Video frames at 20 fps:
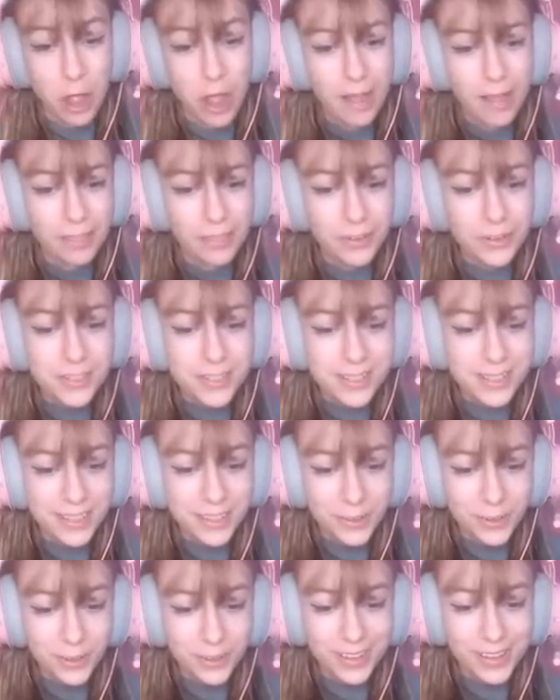There's
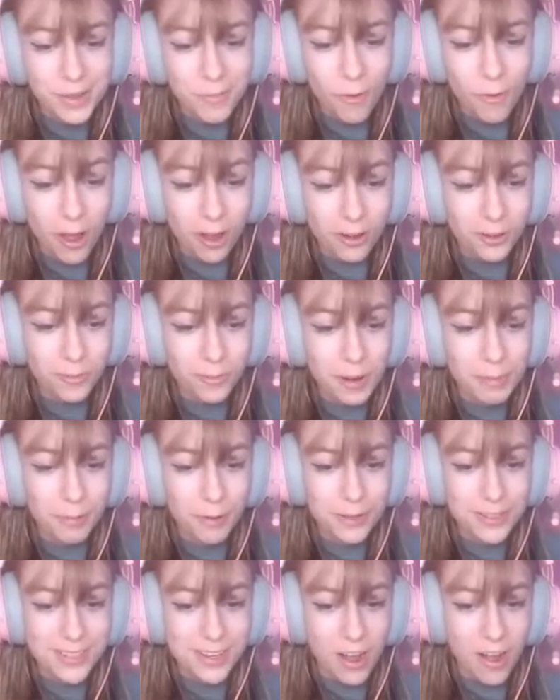literally water
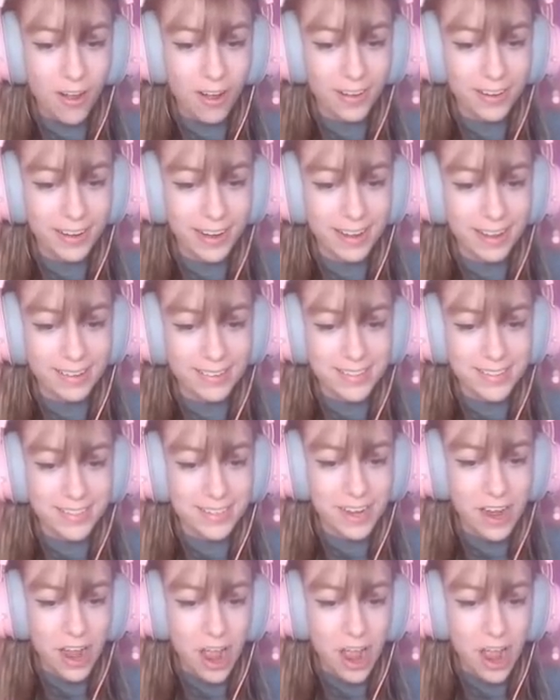ripples on it.